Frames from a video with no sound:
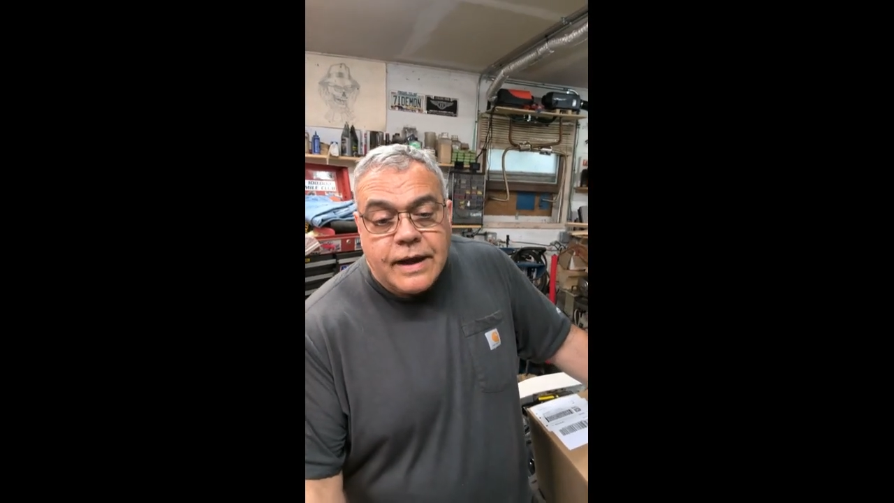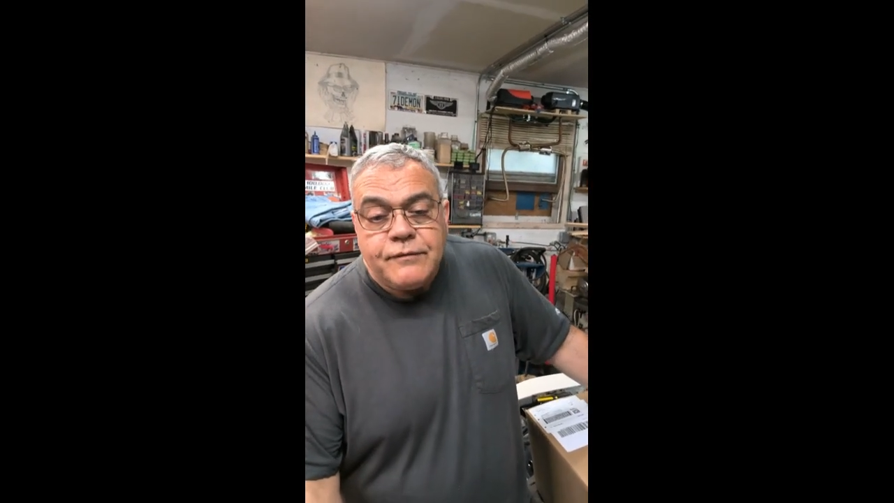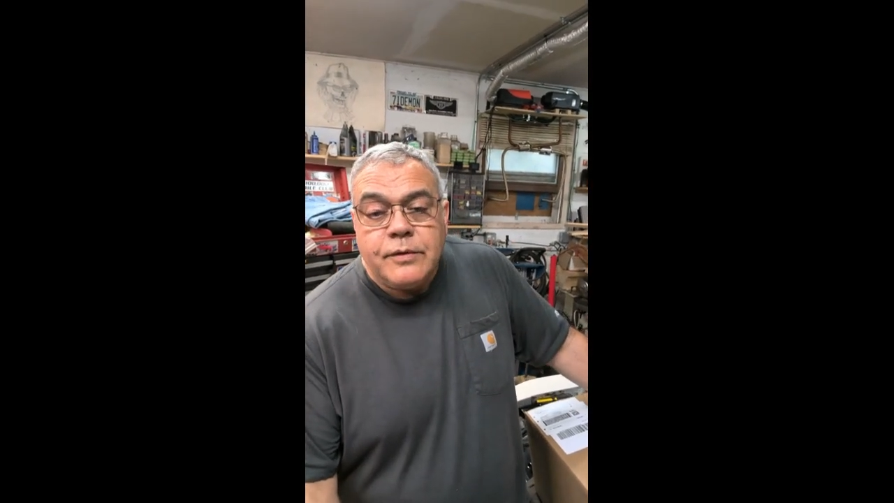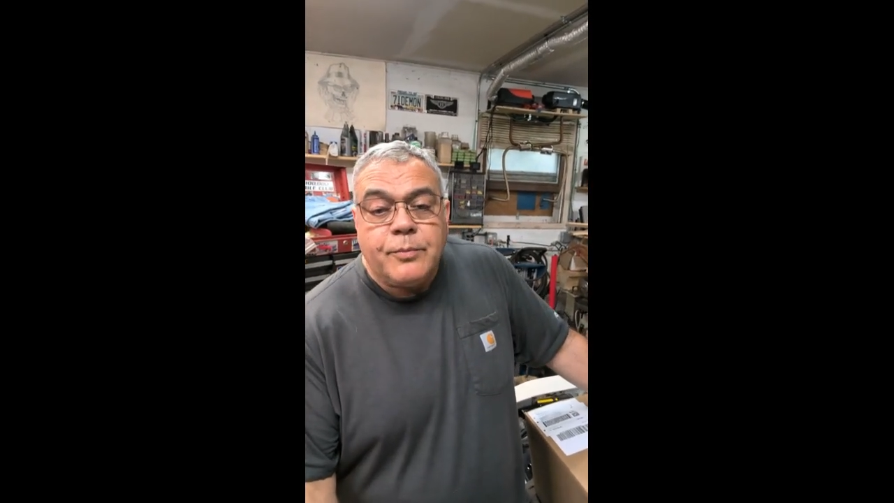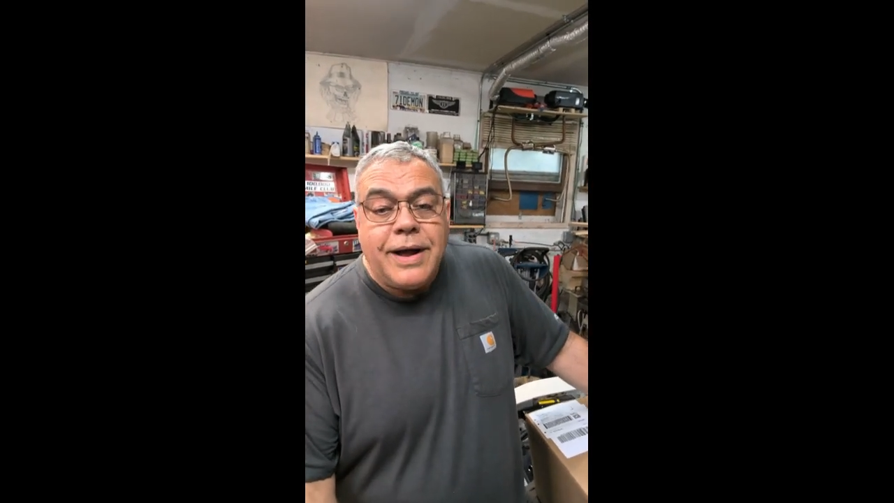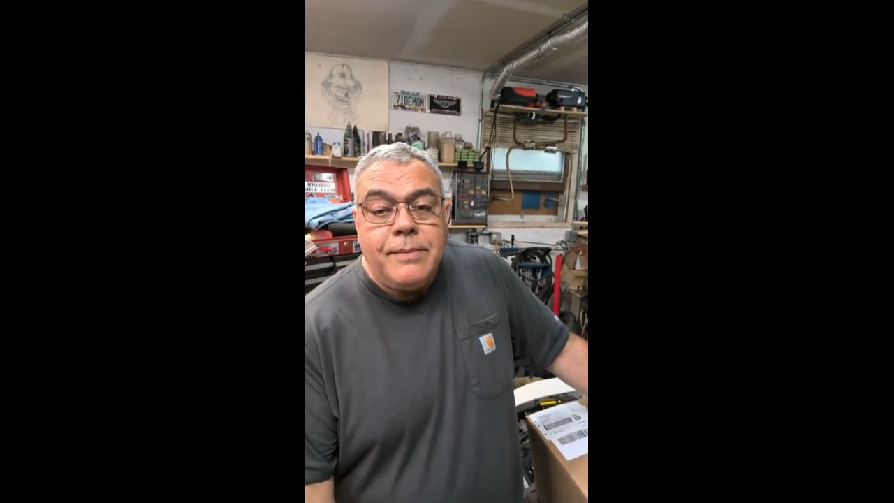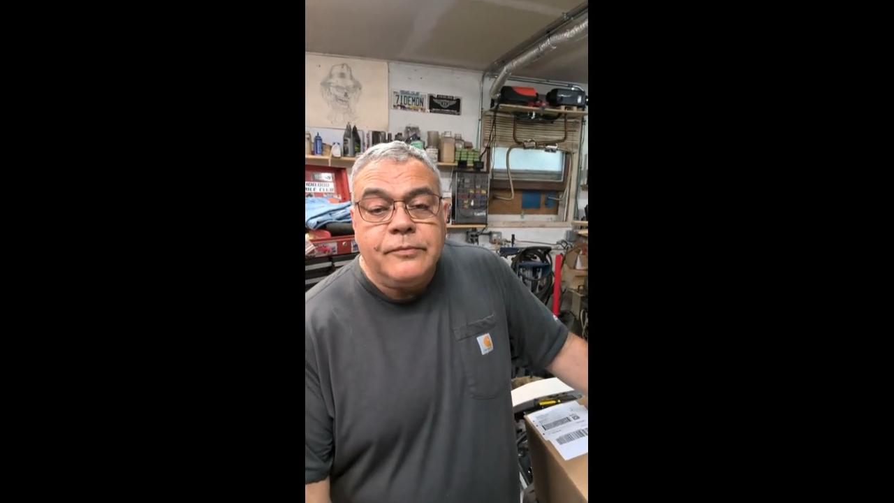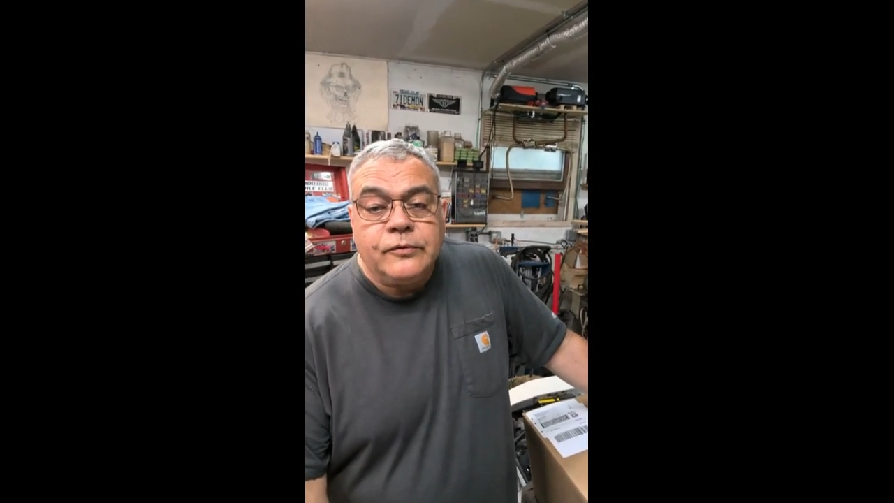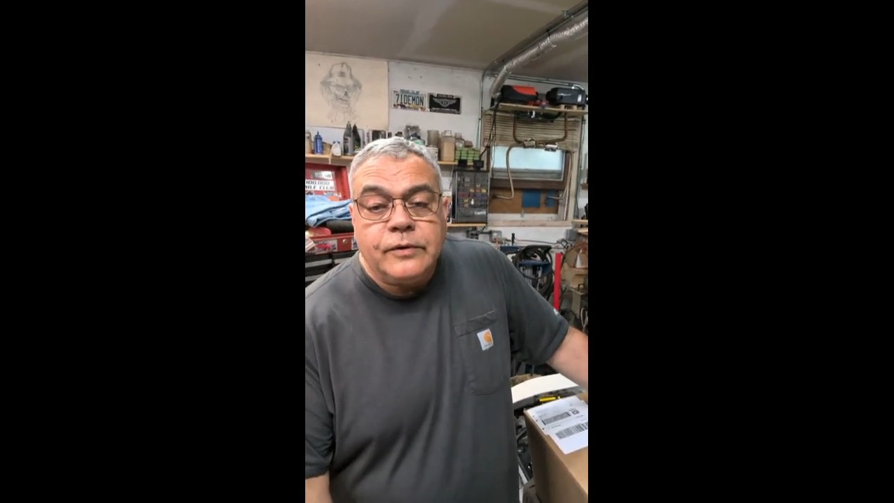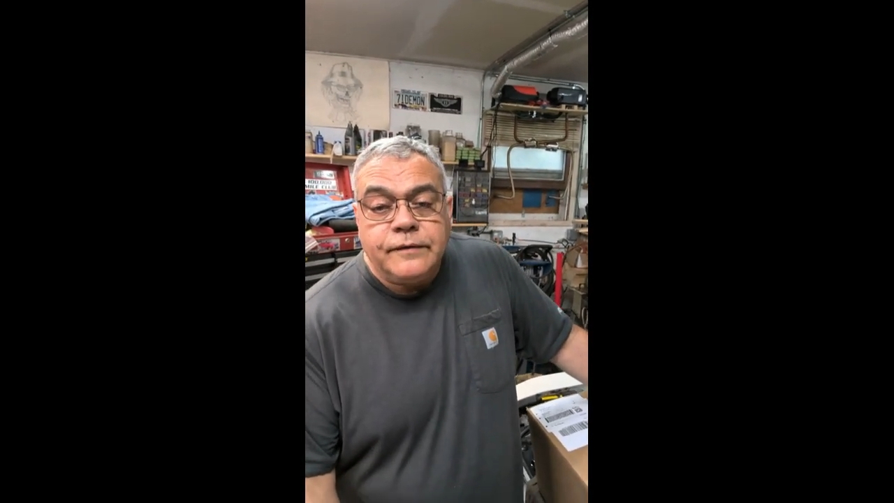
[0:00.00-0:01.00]
the
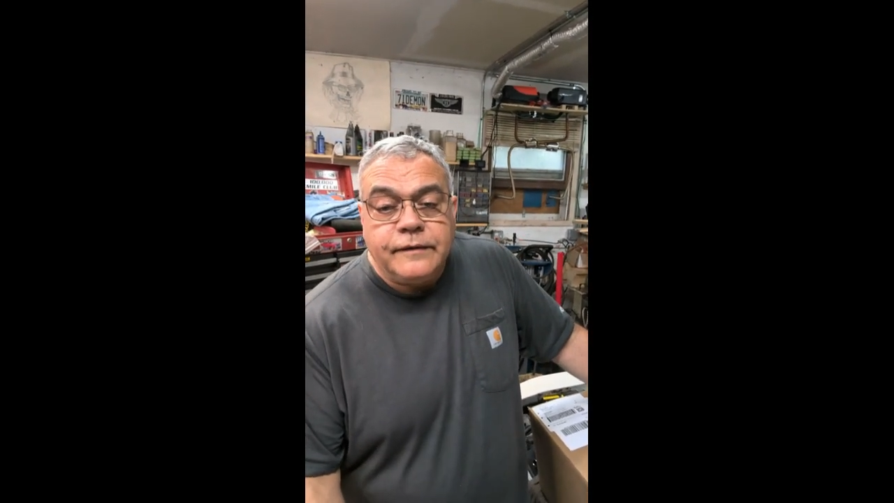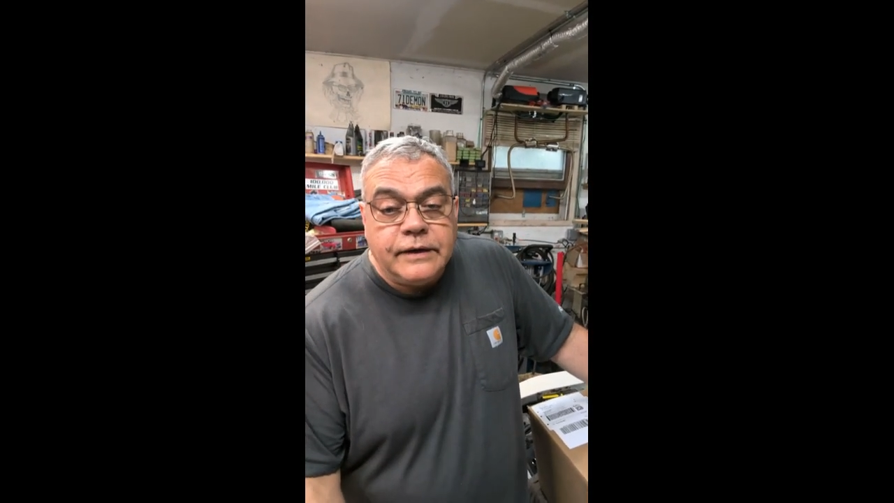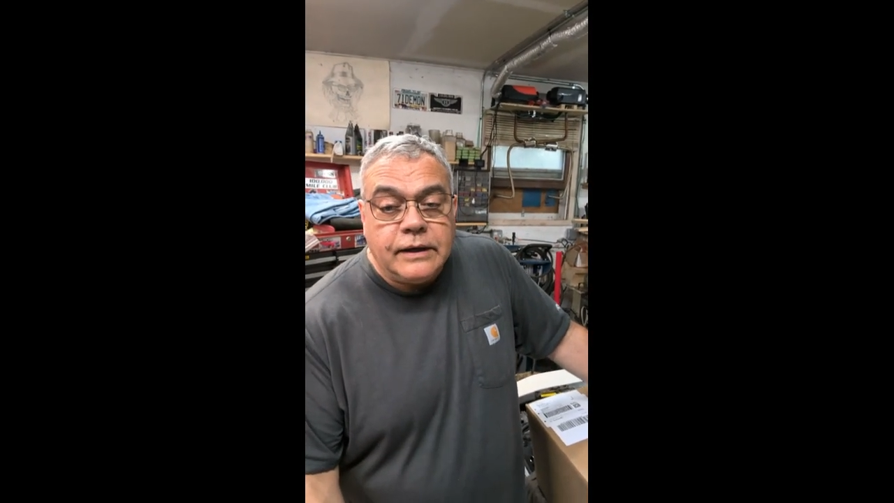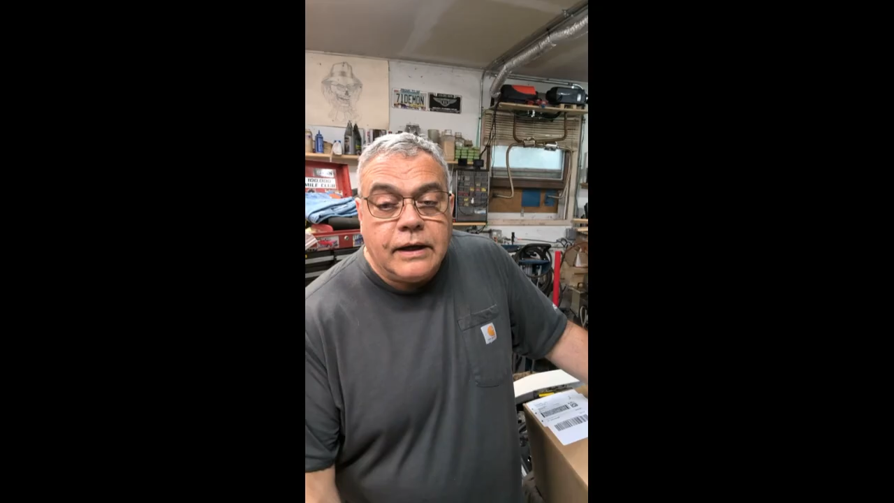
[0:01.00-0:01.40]
problems with the,